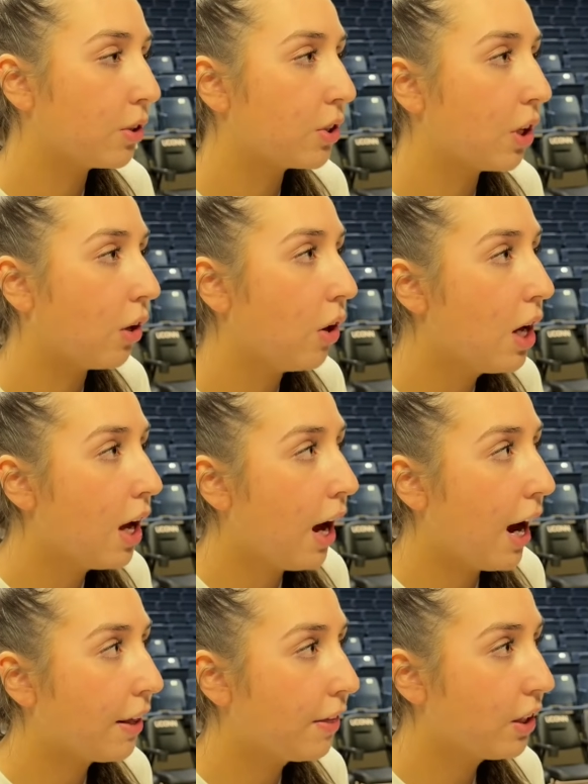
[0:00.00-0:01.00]
So
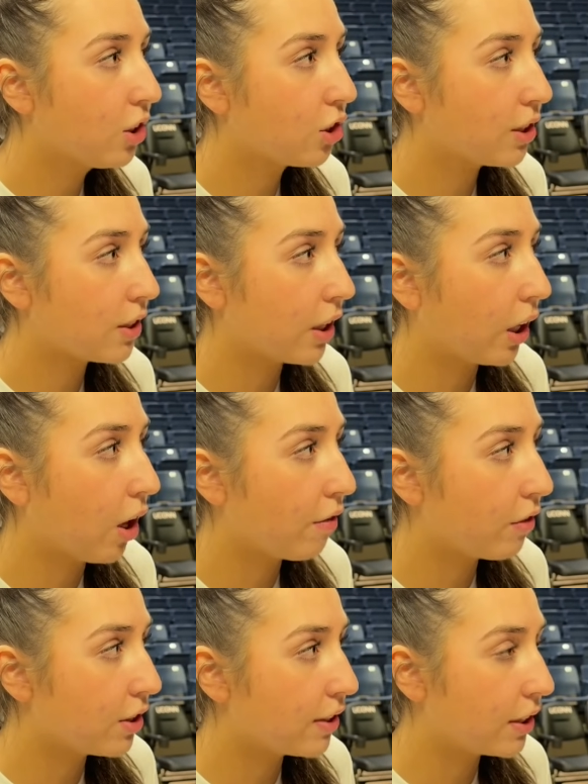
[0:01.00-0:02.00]
I think just like our
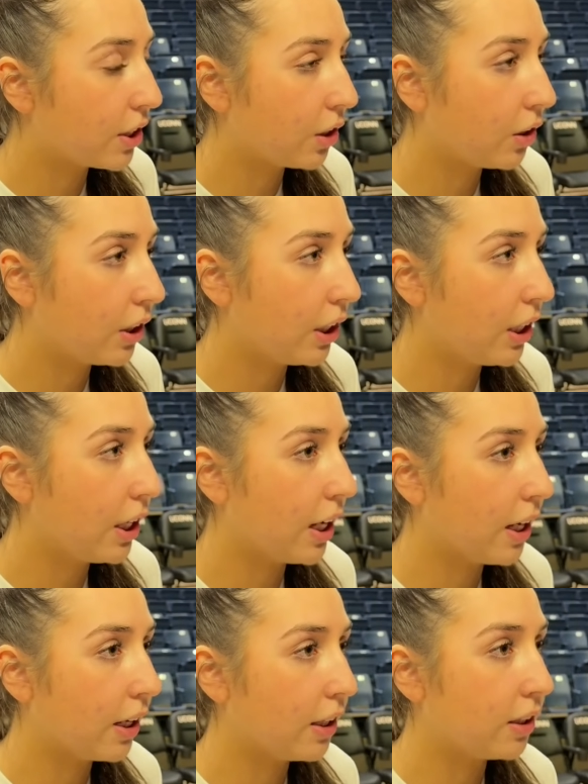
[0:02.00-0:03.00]
versatility
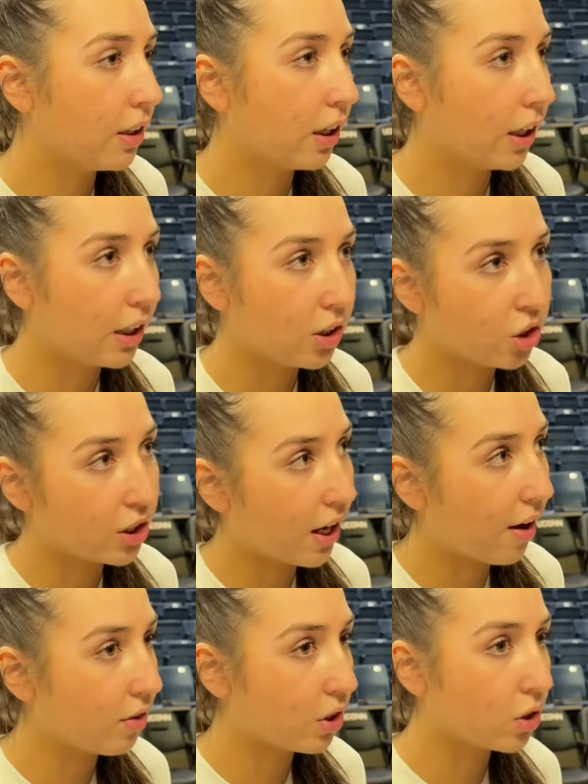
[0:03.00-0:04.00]
and again just
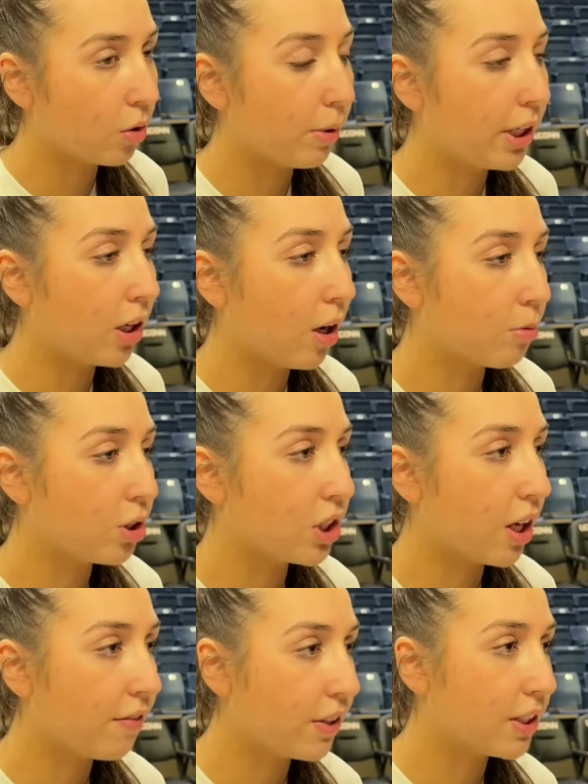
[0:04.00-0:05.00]
having so many options
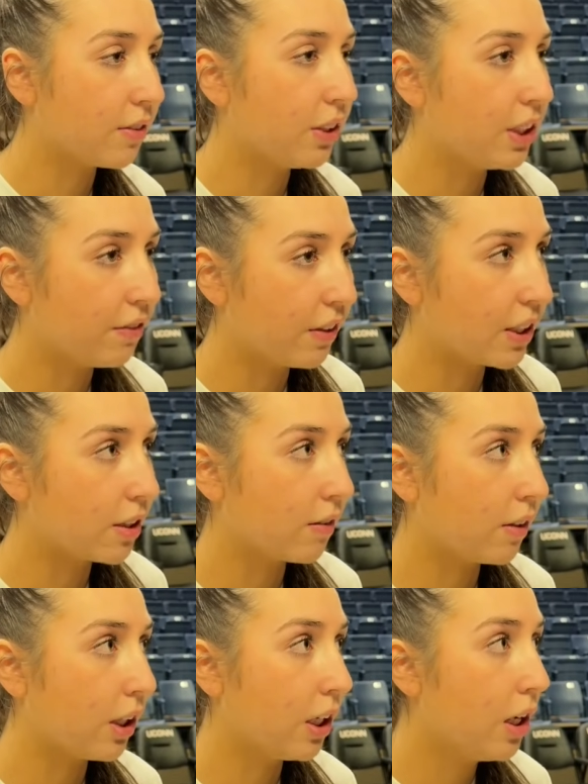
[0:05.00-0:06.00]
offensively,
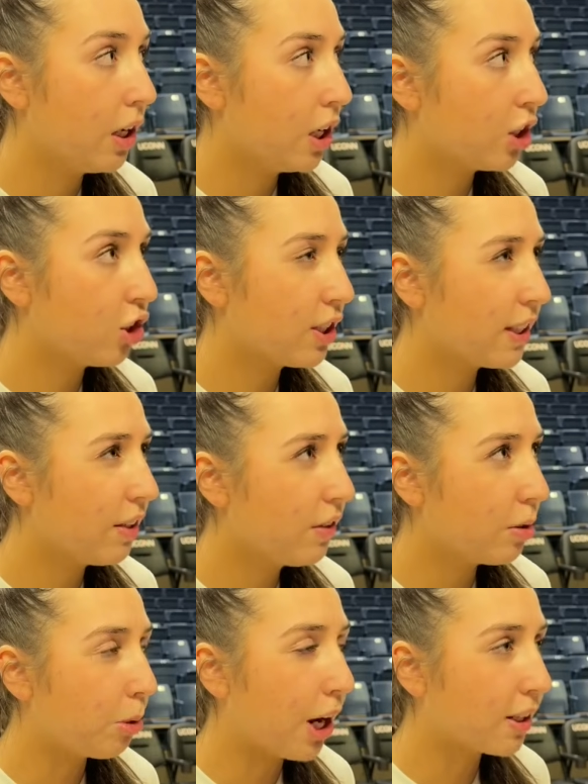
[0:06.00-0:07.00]
defensively, just even
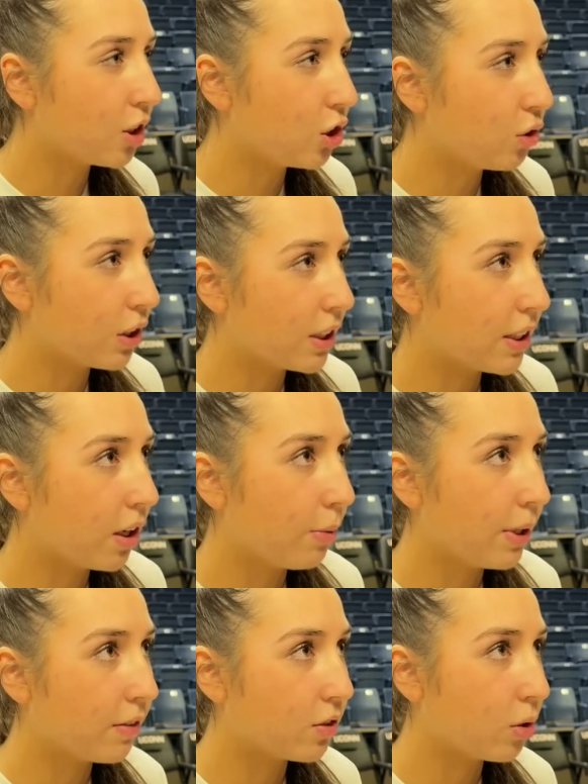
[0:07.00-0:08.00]
in practice you can tell
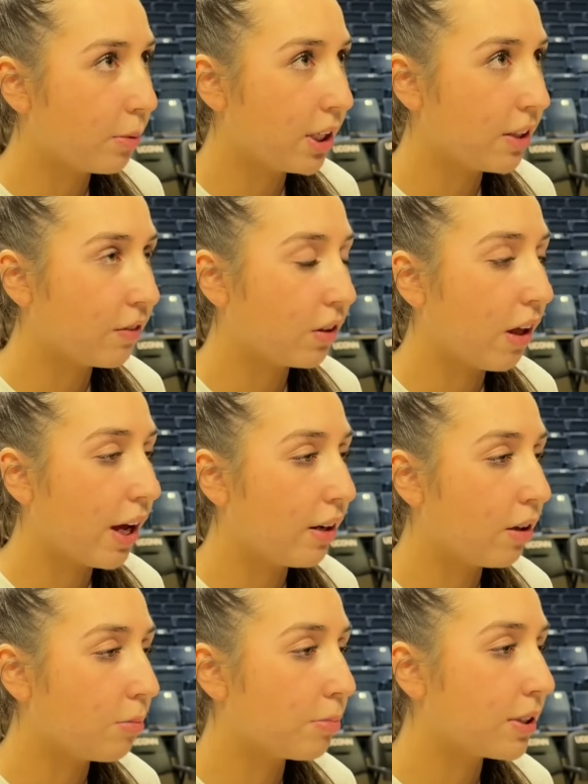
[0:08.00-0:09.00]
we have so many different
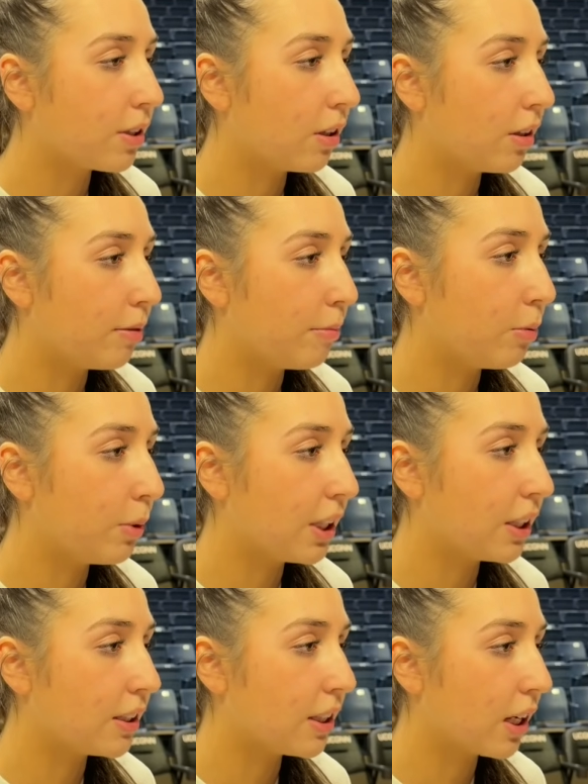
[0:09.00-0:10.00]
lineups um, and we
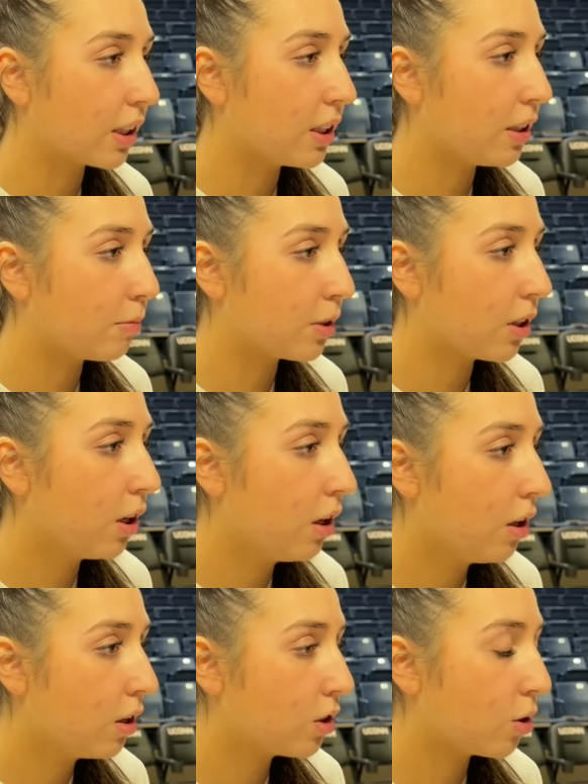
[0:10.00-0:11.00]
can attack teams
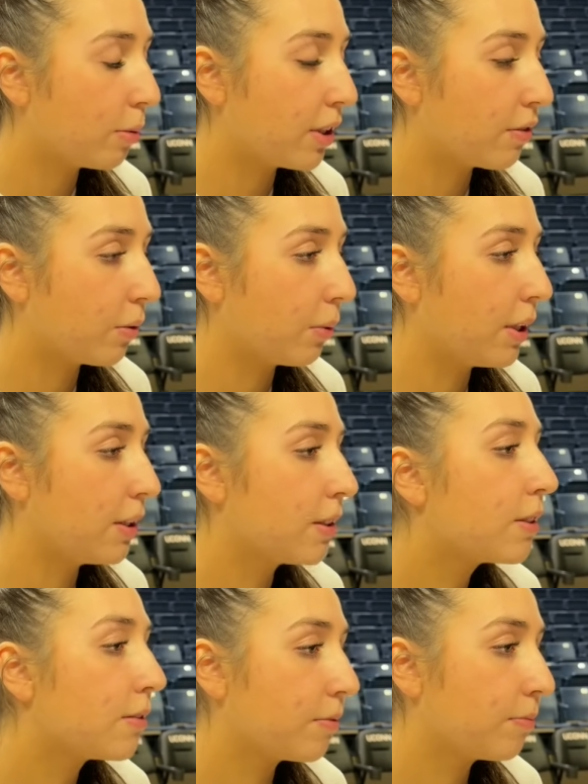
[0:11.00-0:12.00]
so many different ways.